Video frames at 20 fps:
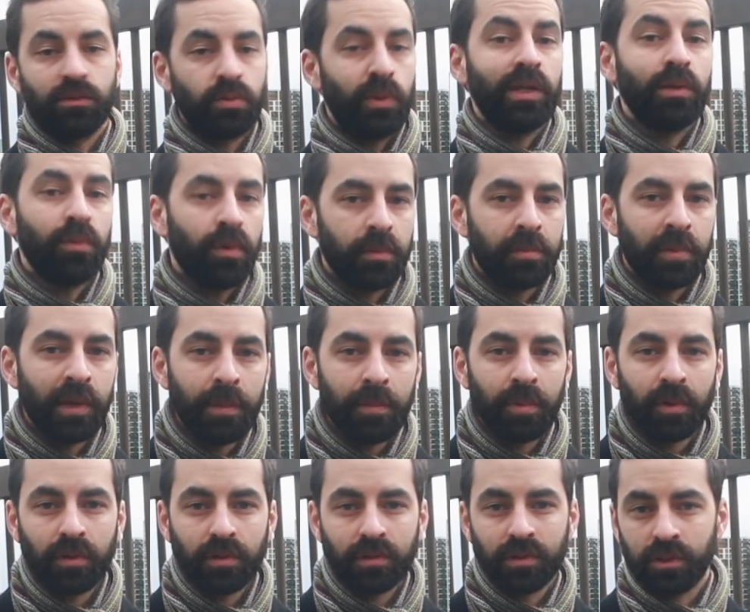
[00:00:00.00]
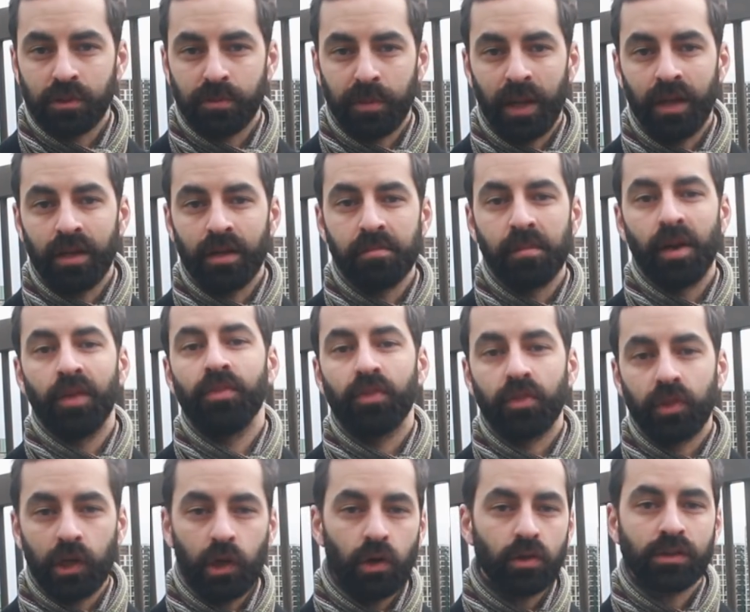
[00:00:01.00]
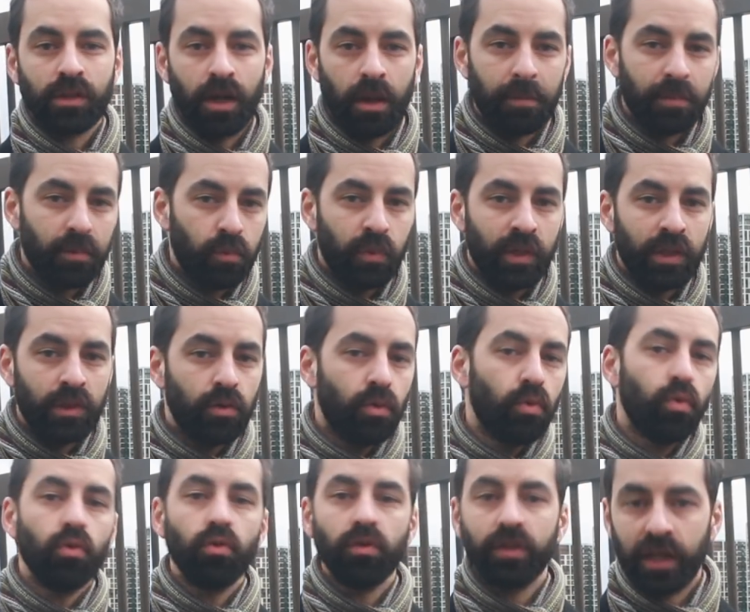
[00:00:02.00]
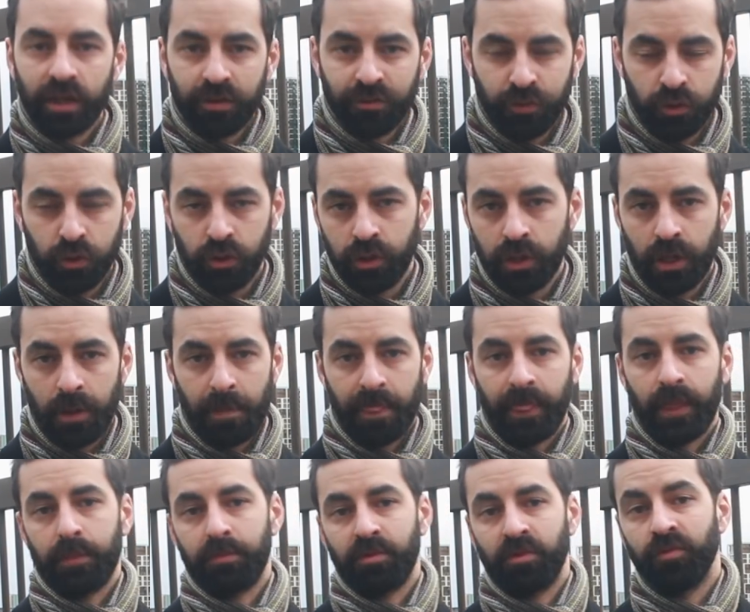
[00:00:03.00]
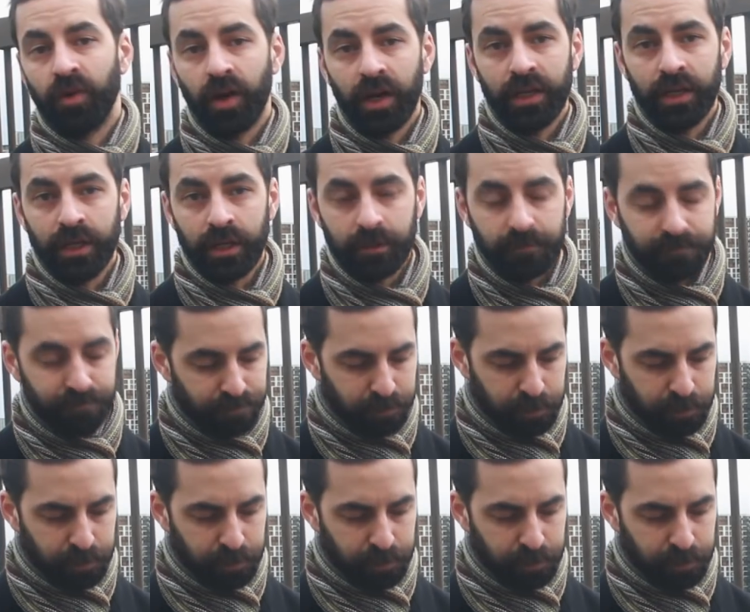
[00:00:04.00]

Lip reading: 21 people to spend a month locked up with all their food provided.